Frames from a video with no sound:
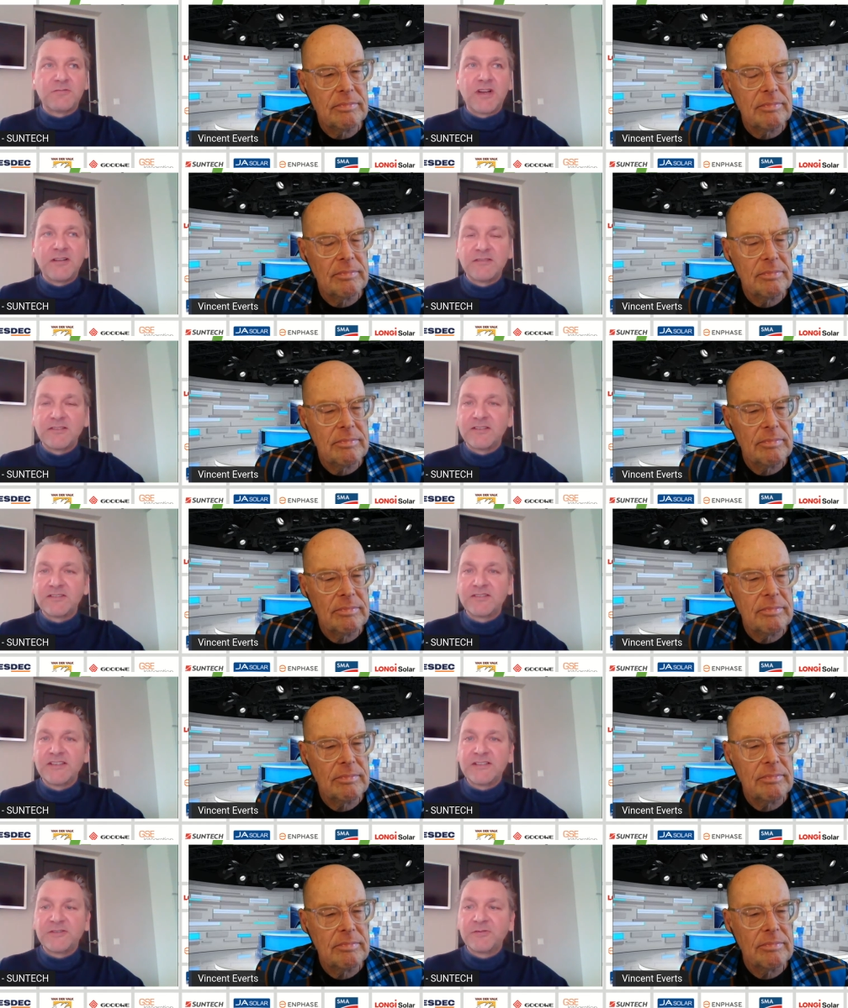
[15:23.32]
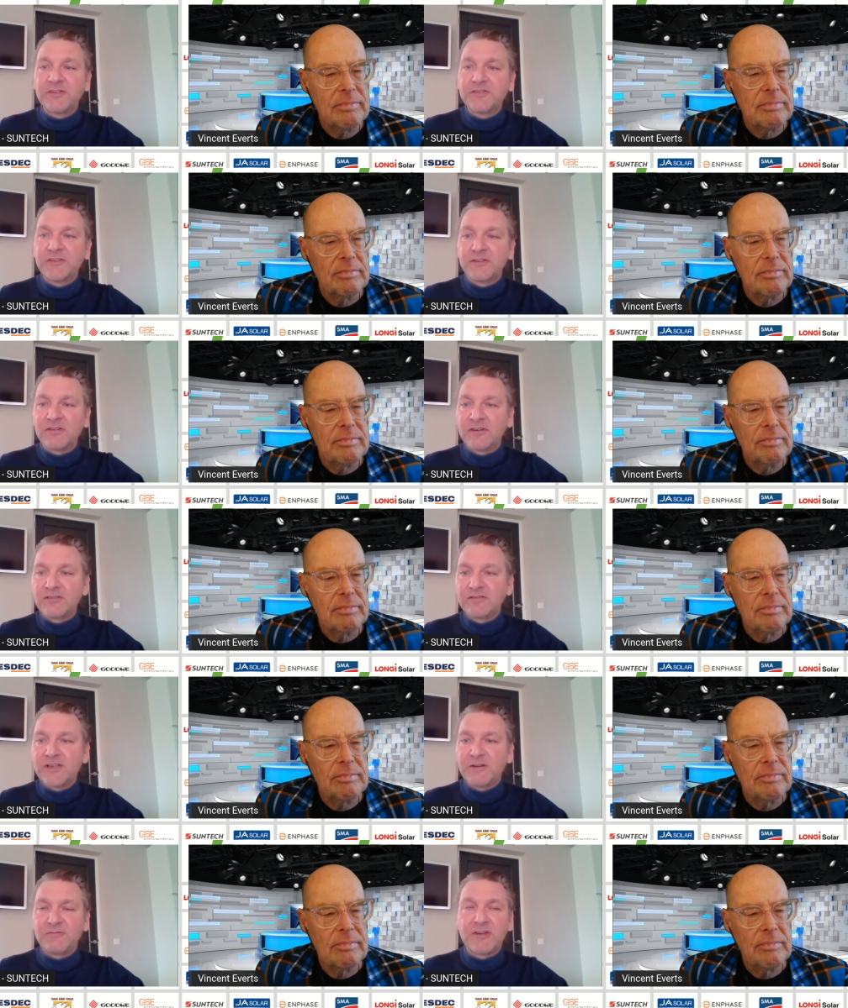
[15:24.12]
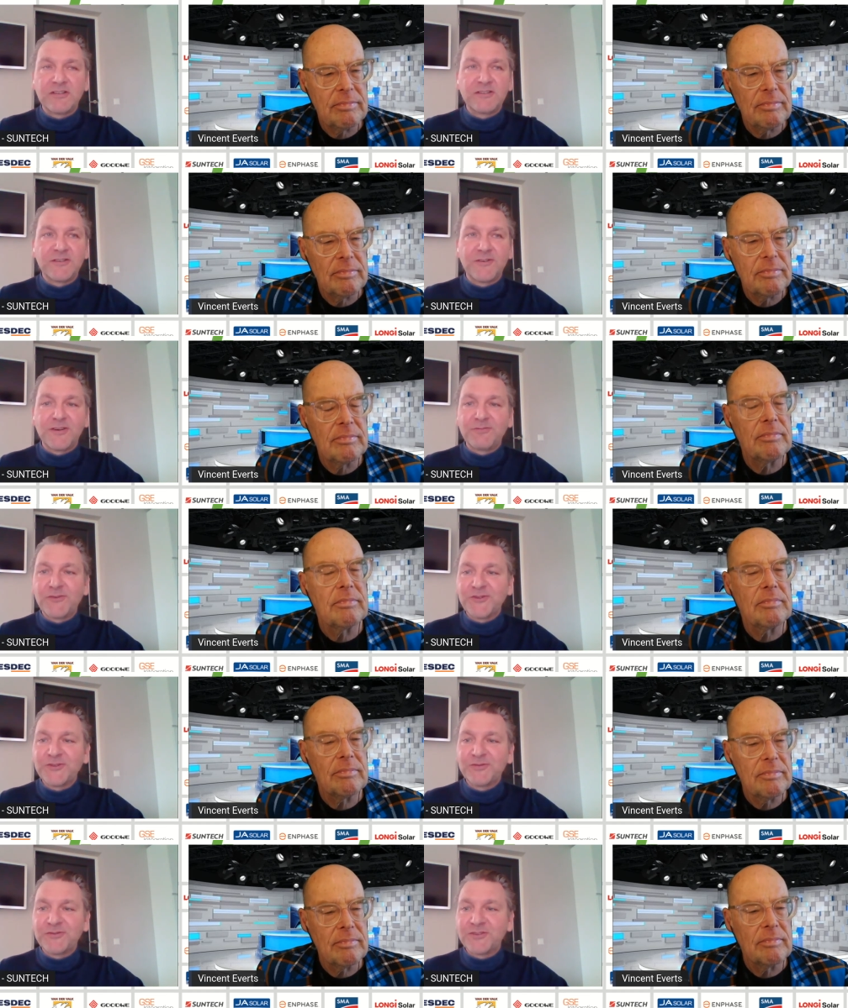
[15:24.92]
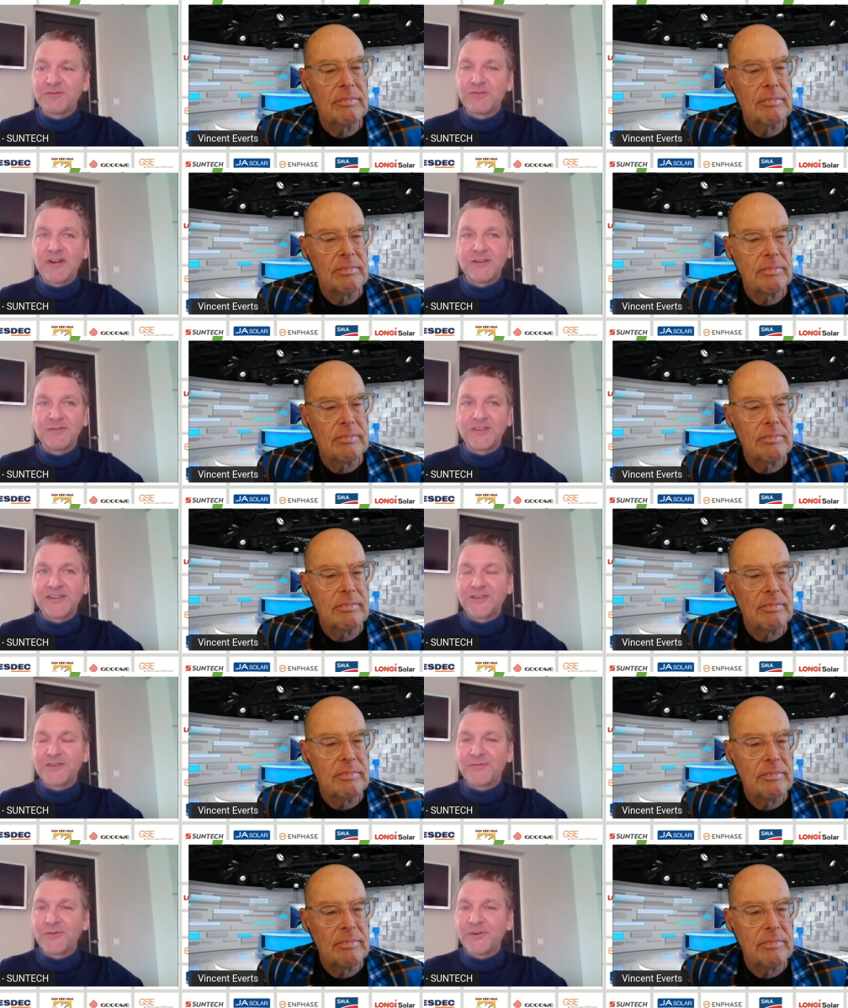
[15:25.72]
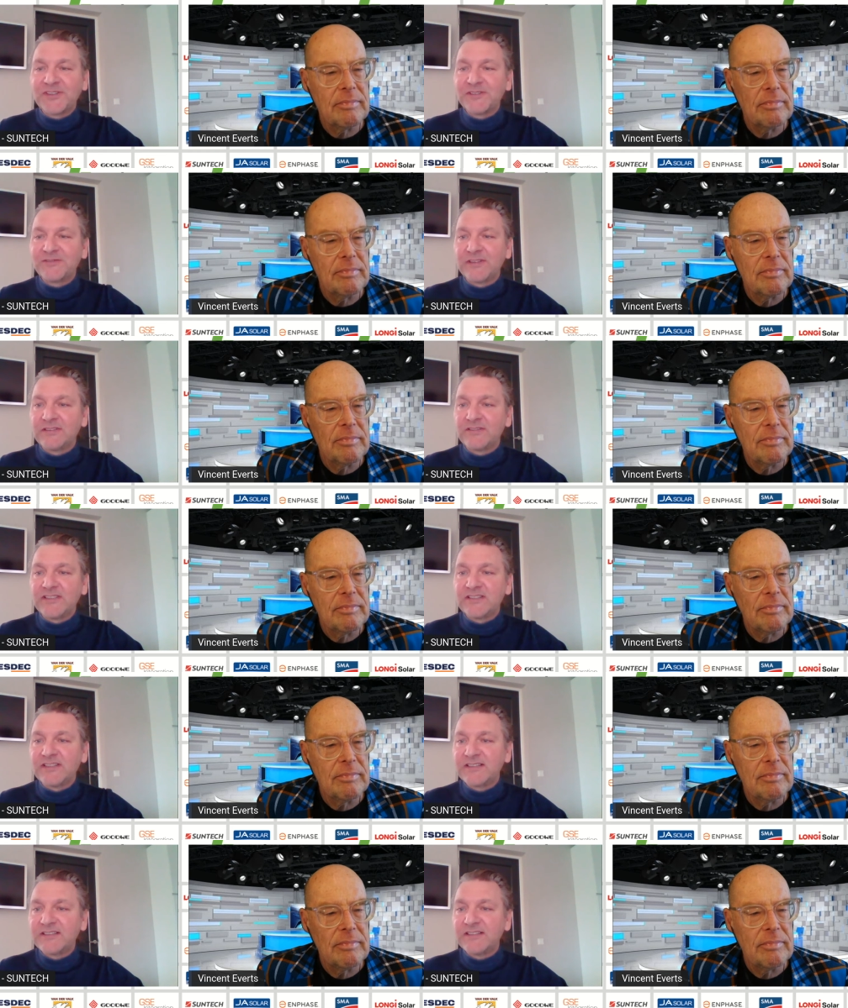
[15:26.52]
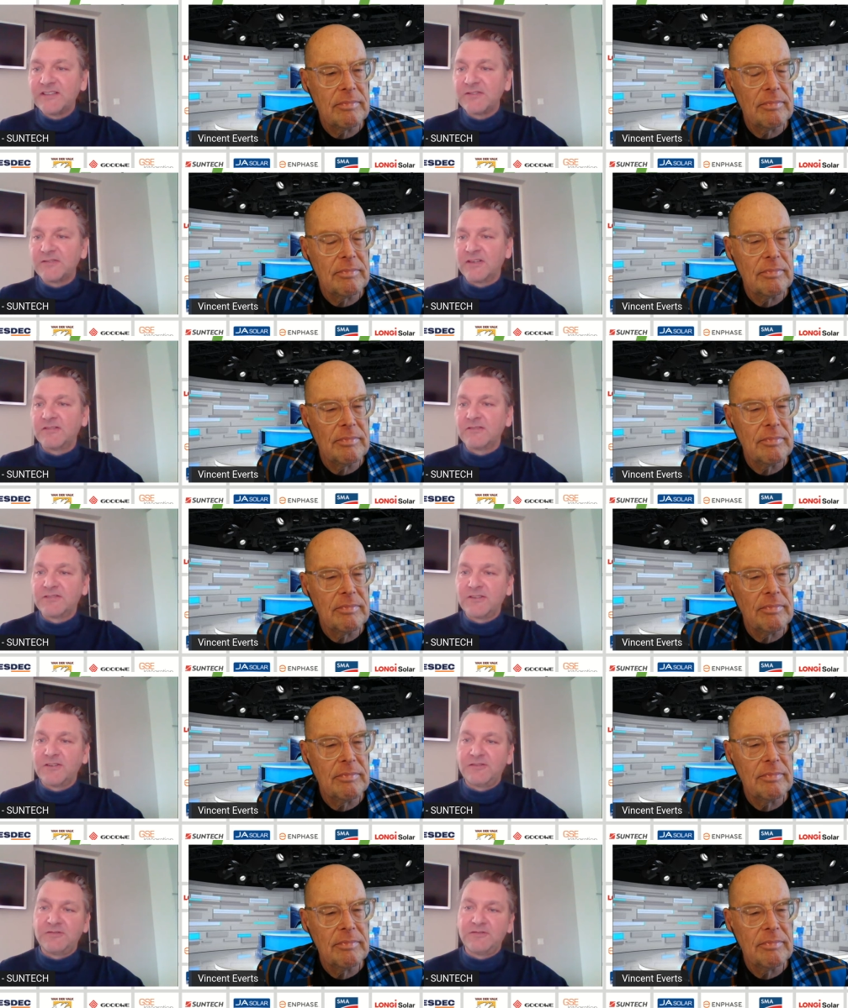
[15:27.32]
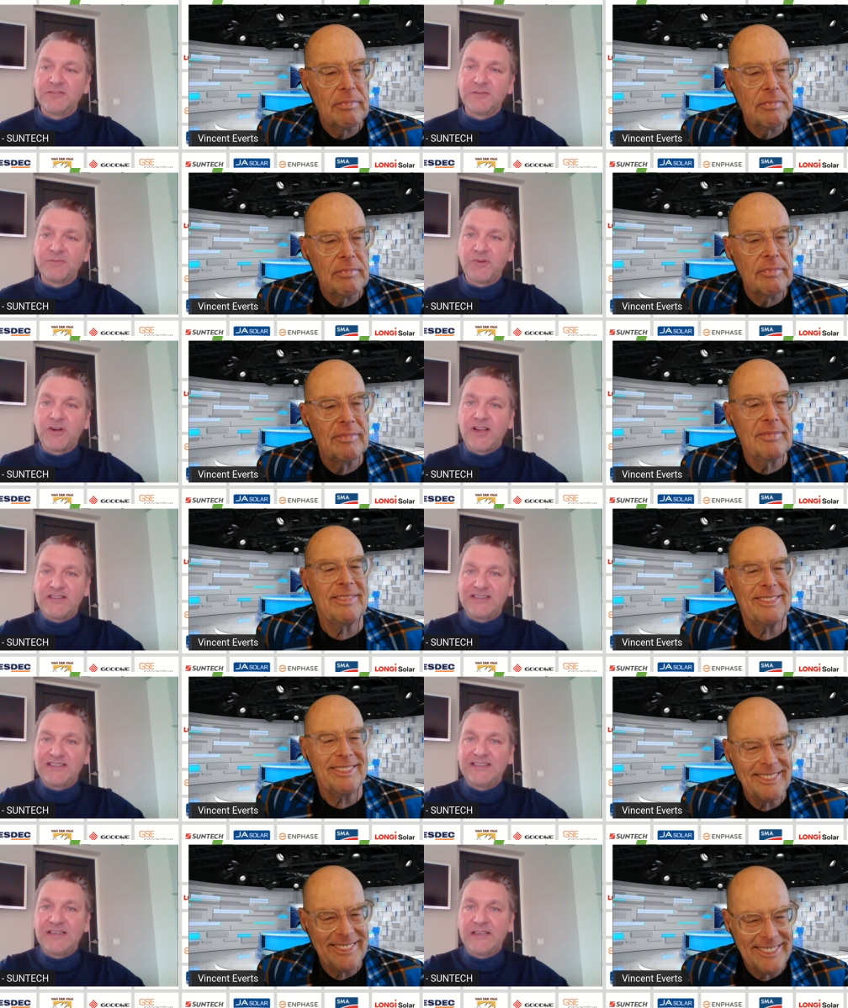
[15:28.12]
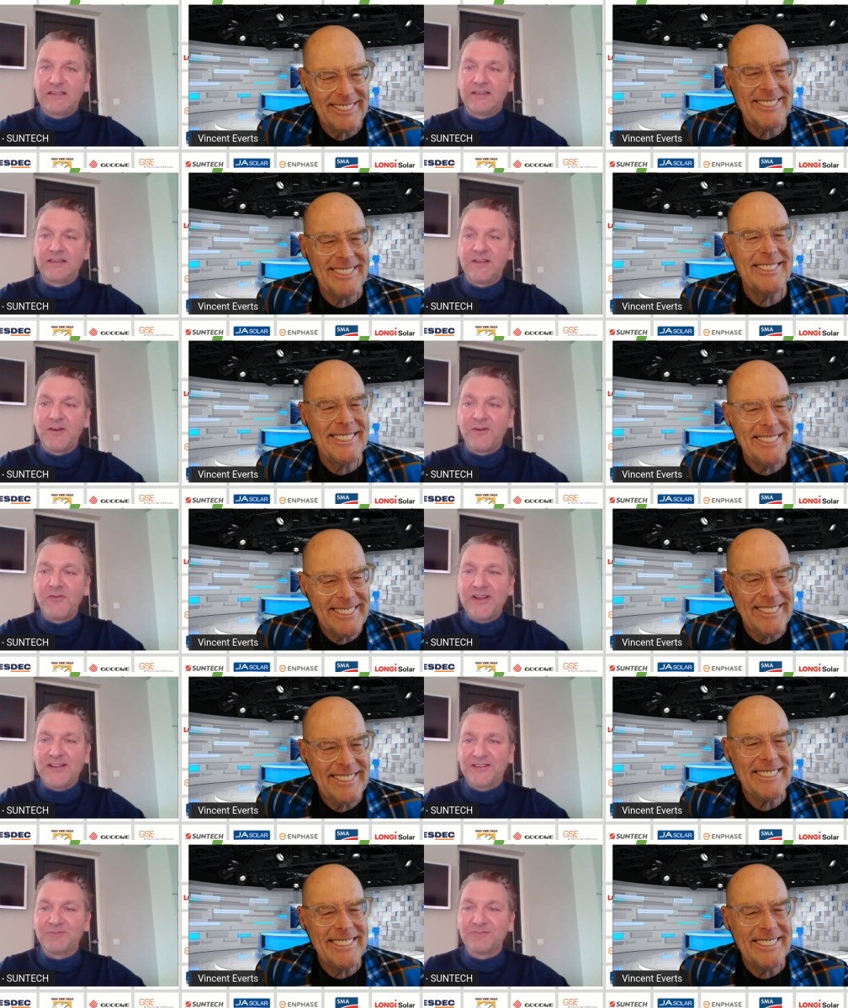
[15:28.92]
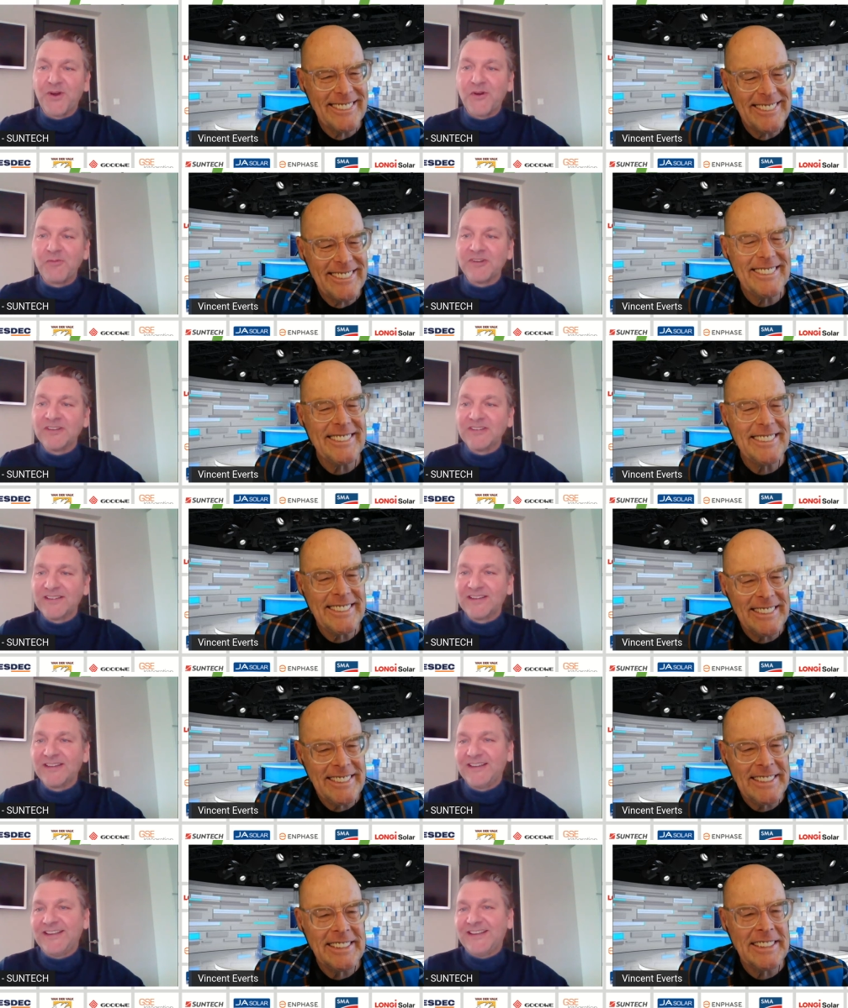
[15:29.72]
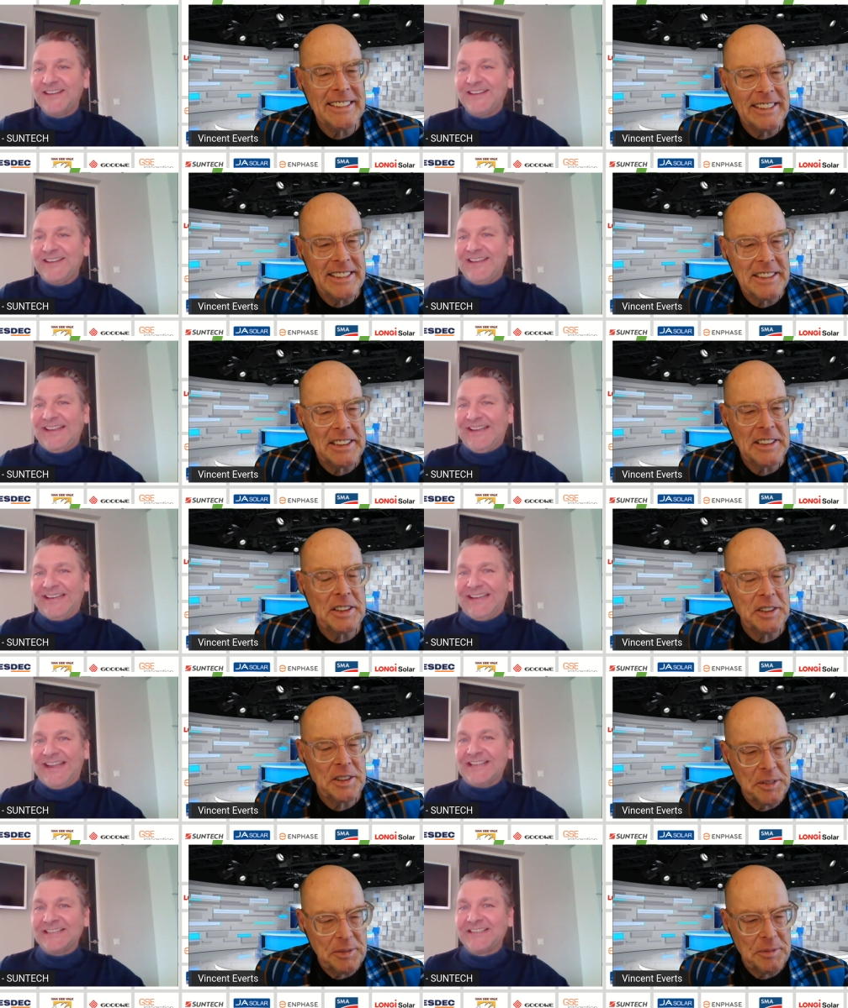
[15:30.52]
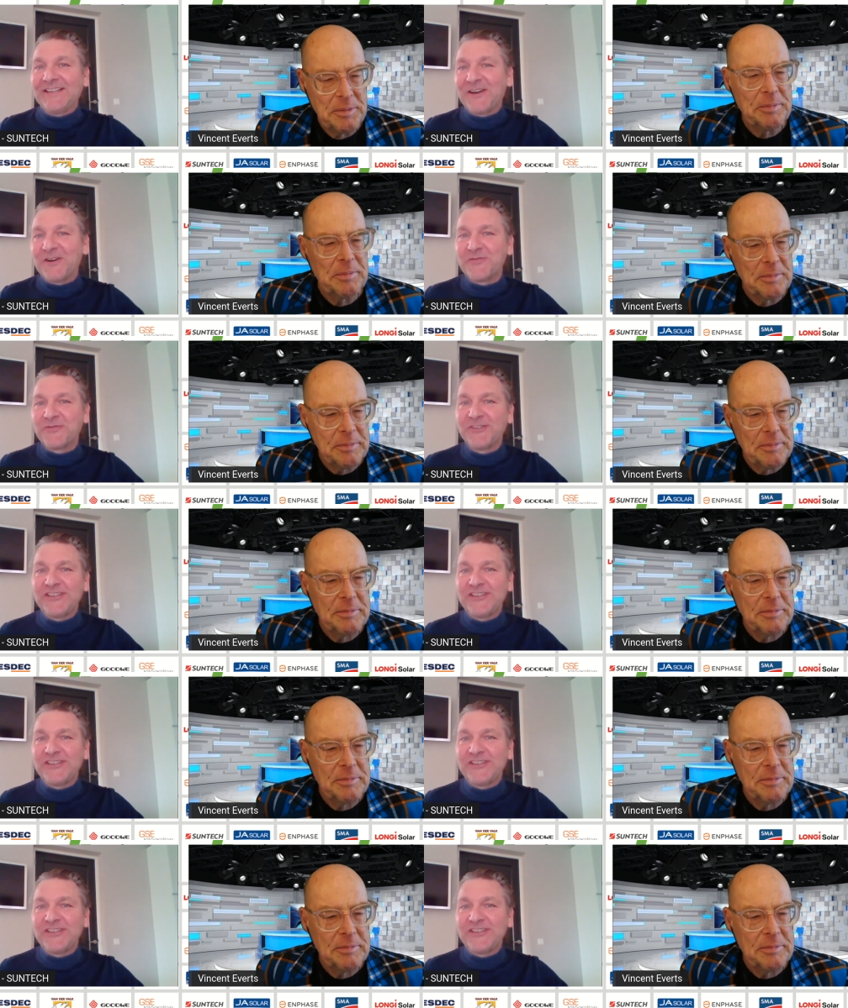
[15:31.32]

Speaker 1: around uh, 600 euro. Now one solar module is around uh, 40, 50, 60 euro. So the price is that low at the moment and actually, over